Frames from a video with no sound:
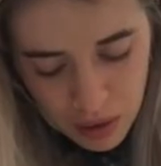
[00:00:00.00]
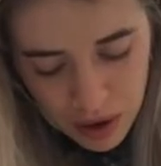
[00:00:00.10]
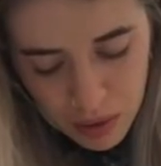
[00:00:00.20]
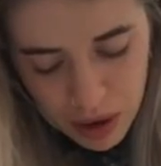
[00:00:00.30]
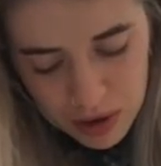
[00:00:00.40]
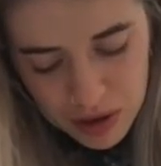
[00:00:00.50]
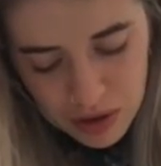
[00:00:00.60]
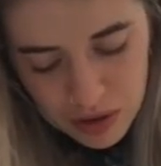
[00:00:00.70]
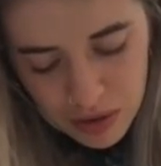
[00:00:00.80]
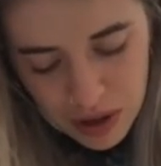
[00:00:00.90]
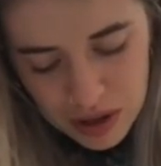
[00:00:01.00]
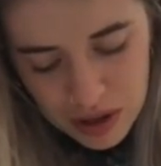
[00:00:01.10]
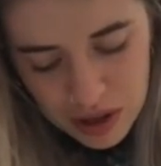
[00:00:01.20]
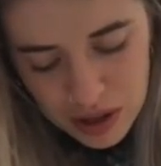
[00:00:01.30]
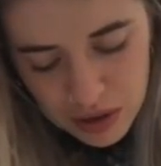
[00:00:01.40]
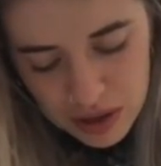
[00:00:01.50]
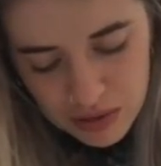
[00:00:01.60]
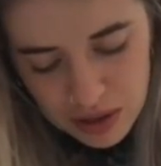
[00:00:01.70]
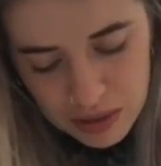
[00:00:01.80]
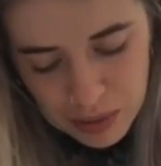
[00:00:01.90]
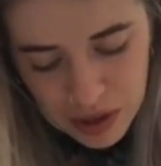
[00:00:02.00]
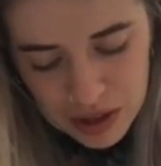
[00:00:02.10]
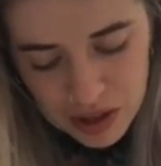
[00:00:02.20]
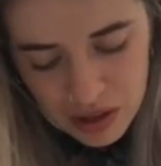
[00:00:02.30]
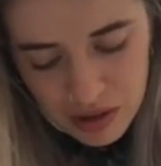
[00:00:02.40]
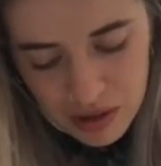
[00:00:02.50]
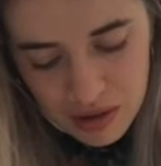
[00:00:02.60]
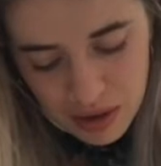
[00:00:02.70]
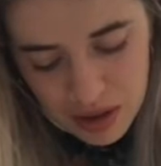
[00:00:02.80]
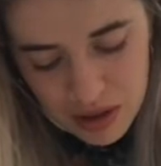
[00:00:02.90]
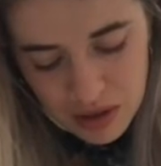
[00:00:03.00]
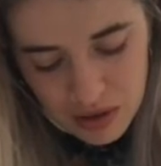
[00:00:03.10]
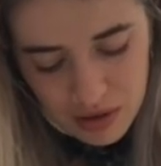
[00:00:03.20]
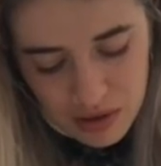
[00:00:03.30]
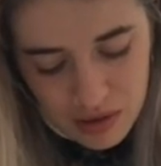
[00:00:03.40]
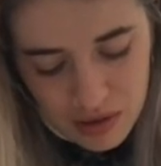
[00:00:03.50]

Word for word: What? Where would you find your source of inspiration? What do you?